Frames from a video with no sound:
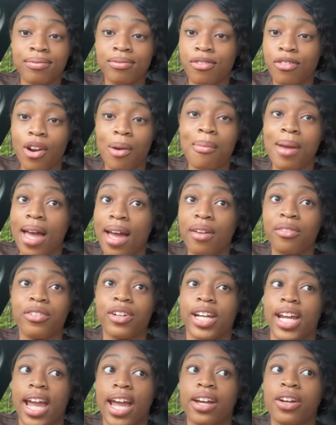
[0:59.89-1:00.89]
from
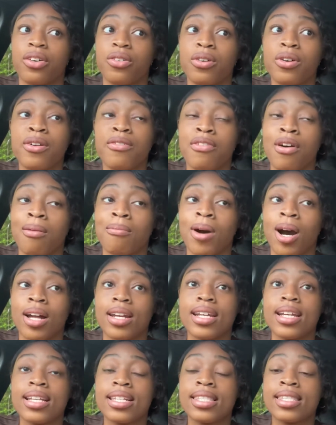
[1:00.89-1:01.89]
every angle, if I'm
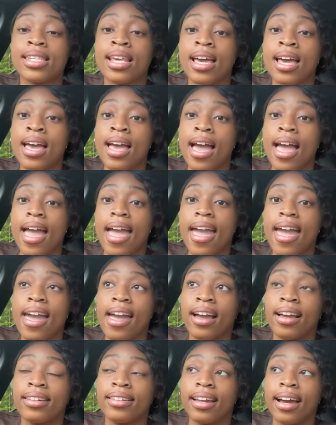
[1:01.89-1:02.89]
honest.
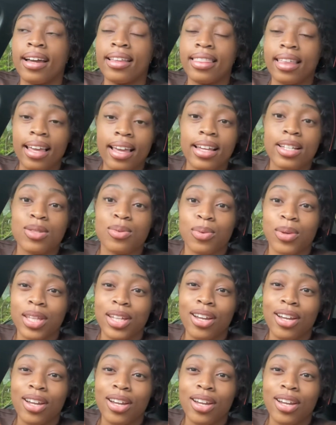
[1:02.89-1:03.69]
And I think it's really